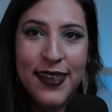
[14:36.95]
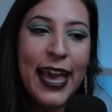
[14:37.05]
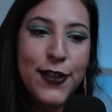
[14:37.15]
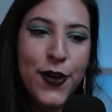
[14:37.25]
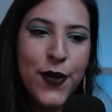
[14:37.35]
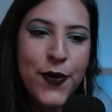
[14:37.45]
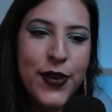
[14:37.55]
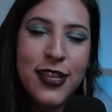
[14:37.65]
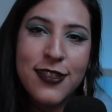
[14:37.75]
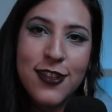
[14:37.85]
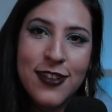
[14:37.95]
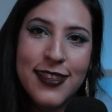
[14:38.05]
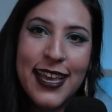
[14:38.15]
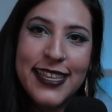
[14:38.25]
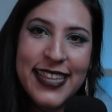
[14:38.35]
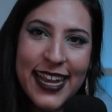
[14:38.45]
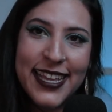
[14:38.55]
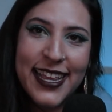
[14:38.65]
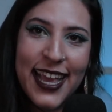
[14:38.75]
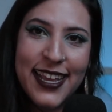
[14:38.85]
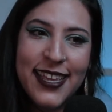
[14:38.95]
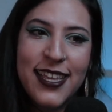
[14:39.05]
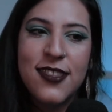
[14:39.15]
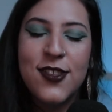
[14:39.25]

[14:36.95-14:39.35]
I know it's not exactly like this,